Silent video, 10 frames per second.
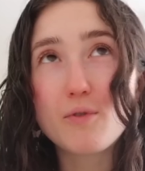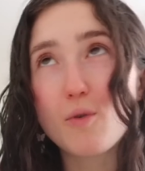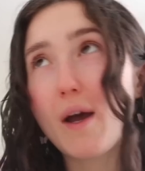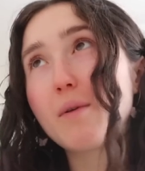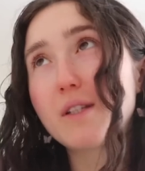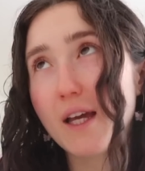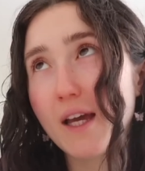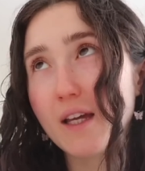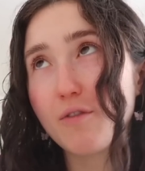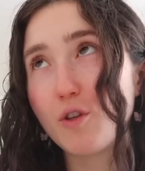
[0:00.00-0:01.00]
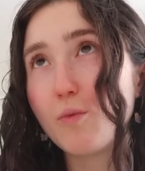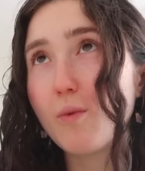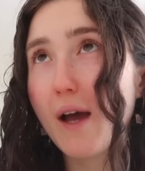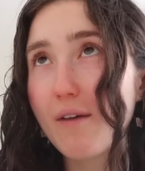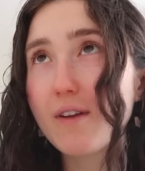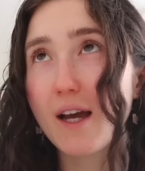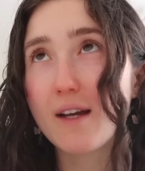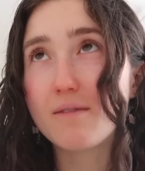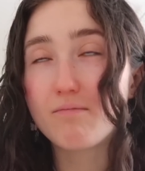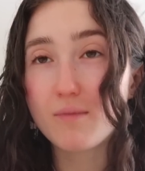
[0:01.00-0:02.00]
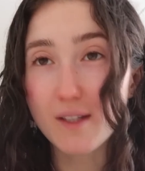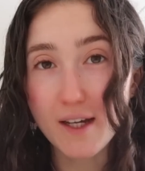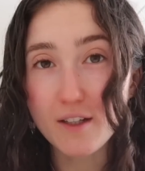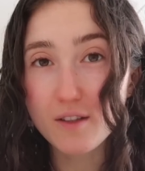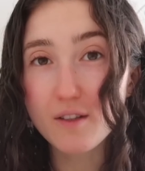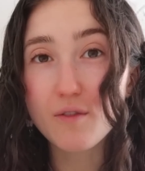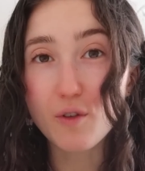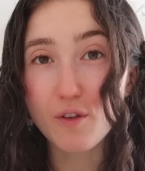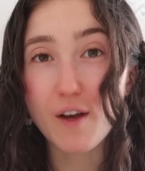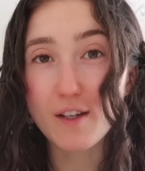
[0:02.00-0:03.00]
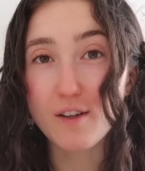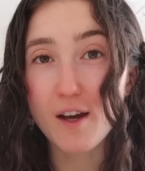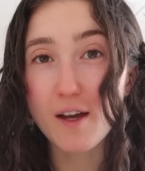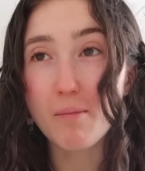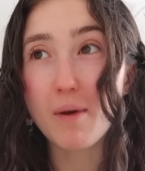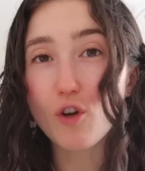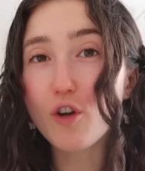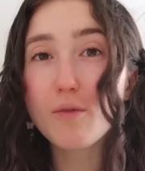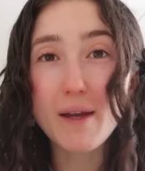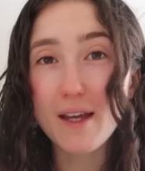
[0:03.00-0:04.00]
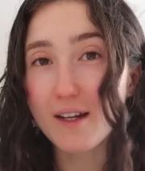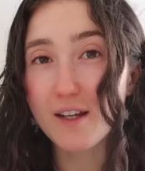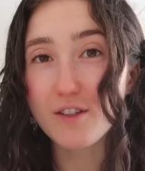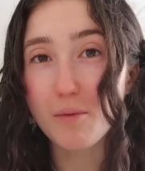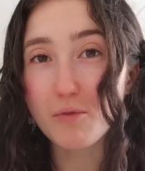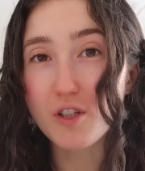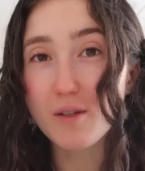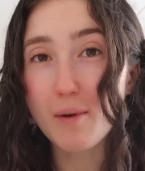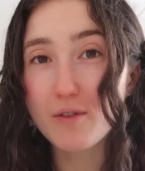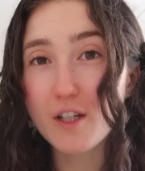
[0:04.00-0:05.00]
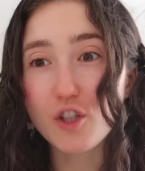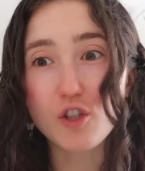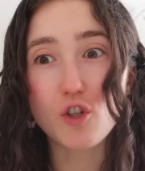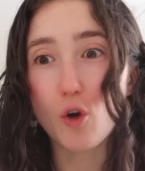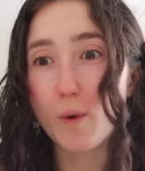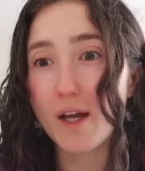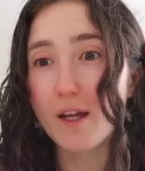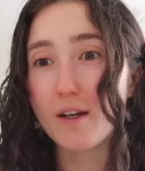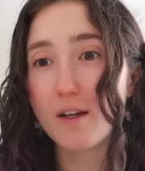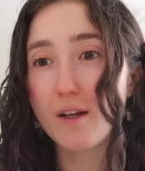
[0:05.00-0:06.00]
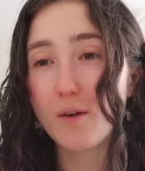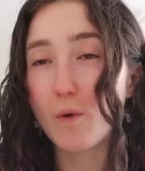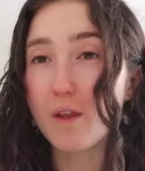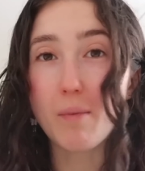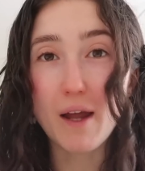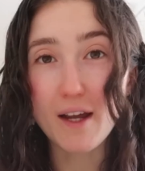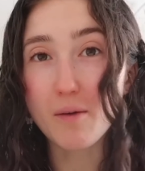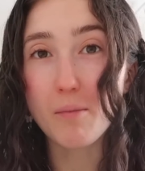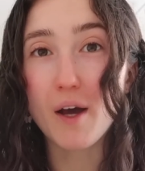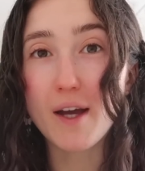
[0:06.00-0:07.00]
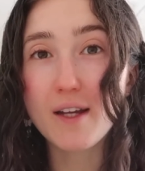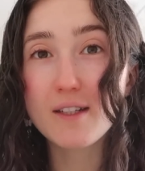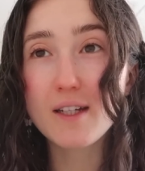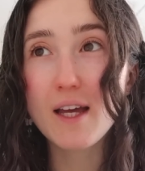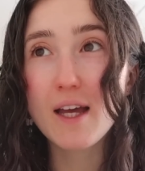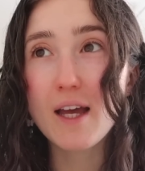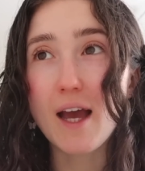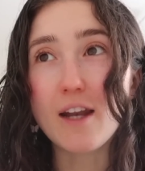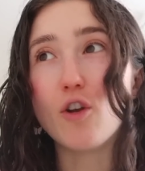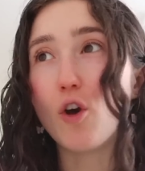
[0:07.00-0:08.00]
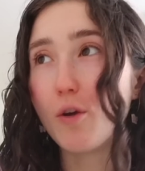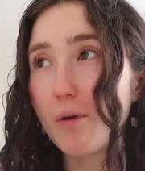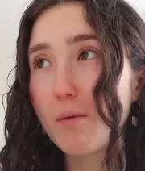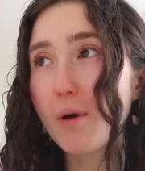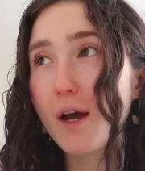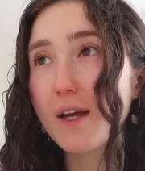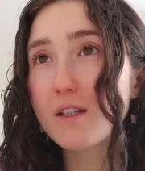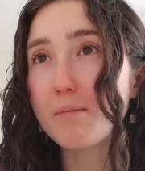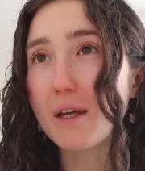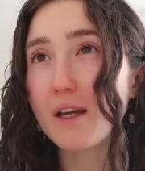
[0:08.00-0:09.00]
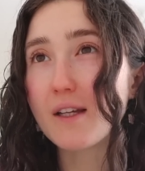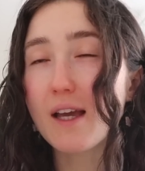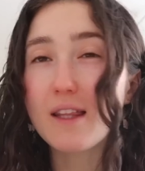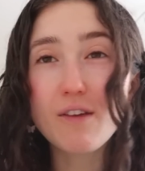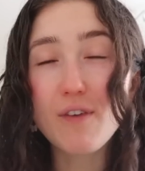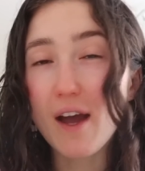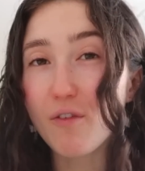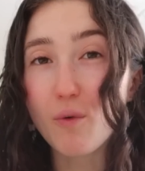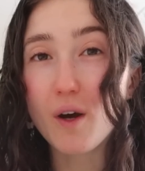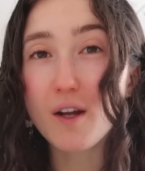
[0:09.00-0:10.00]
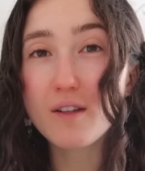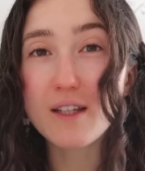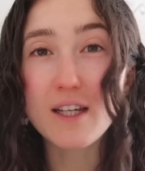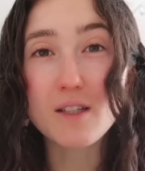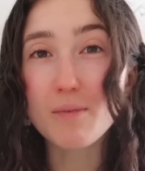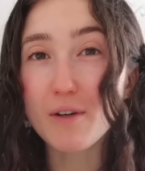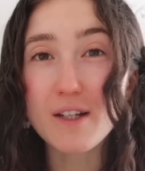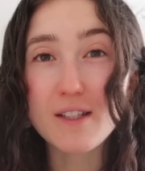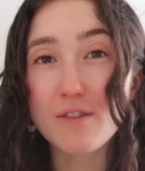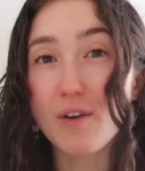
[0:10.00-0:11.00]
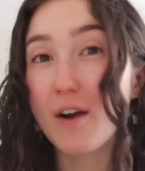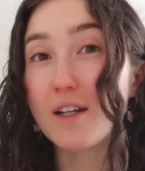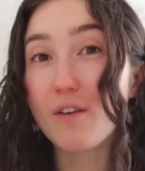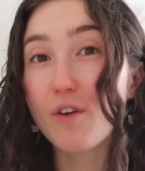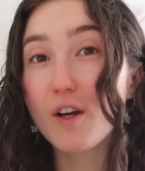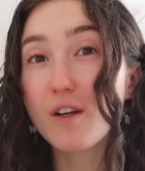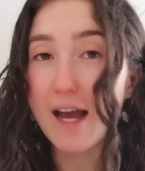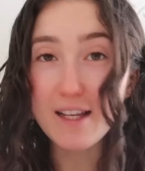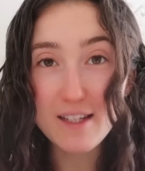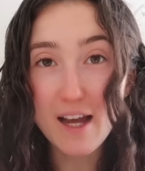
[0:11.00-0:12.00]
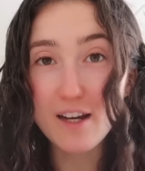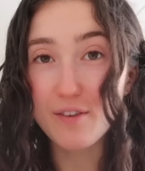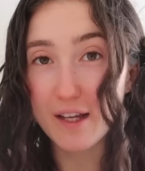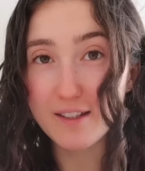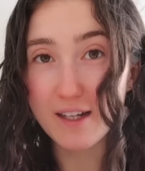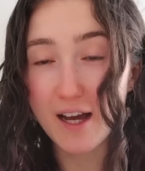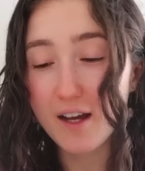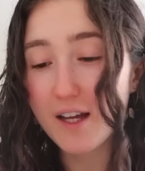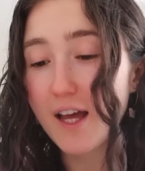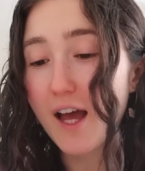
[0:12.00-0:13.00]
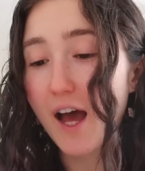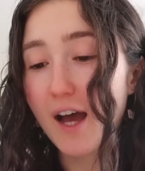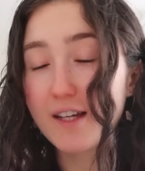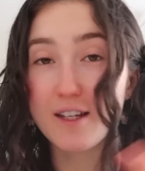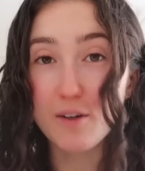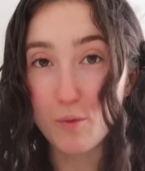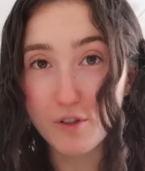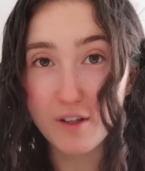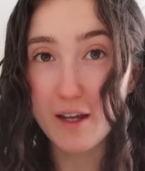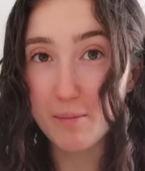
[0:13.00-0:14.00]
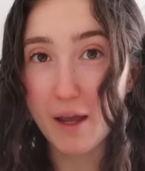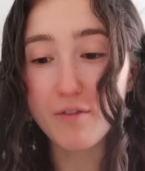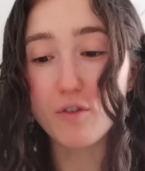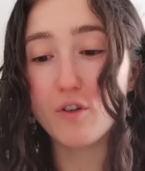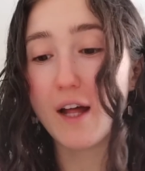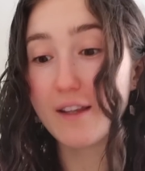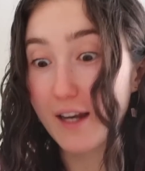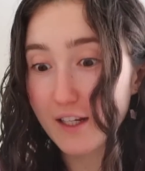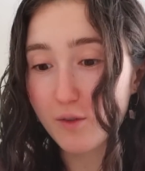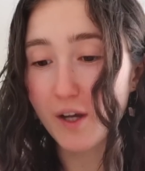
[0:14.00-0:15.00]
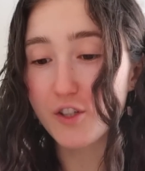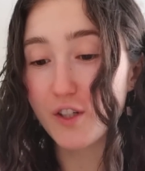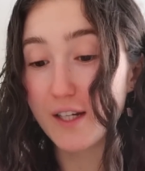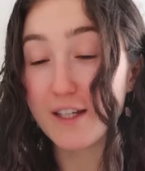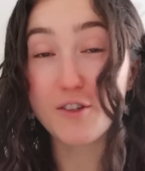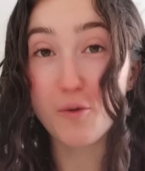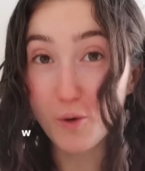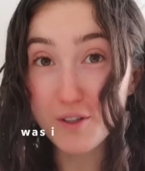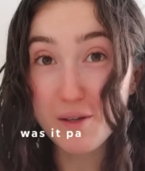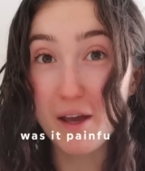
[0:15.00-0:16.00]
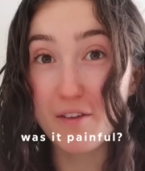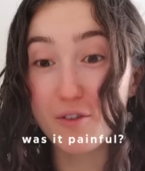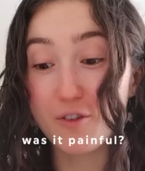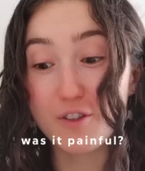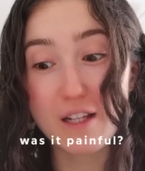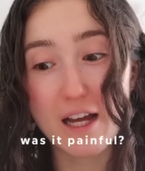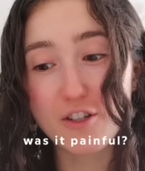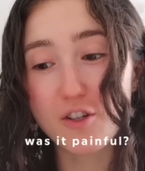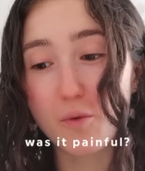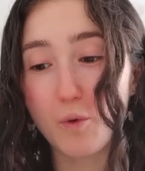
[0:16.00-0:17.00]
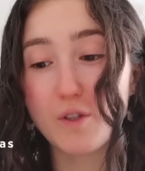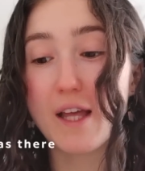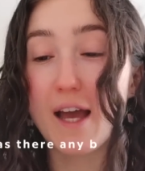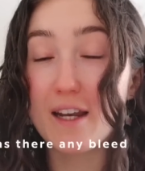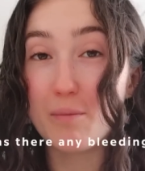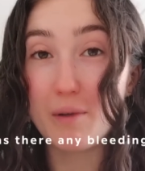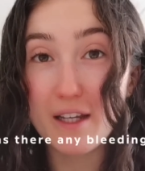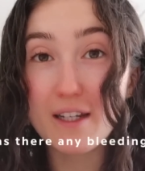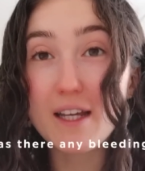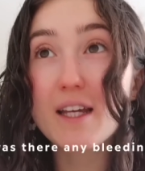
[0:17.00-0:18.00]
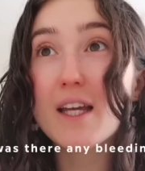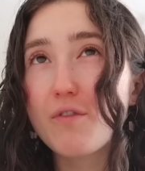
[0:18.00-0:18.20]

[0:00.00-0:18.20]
So I would say, if you haven't had sex for the first time, don't make any assumptions about it. Just go in with a blank mind and an open mind, because I think for everyone the experience is very different. As I kind of hinted at, I said it wasn't like painful, and the next question is, was it painful slash was there any bleeding?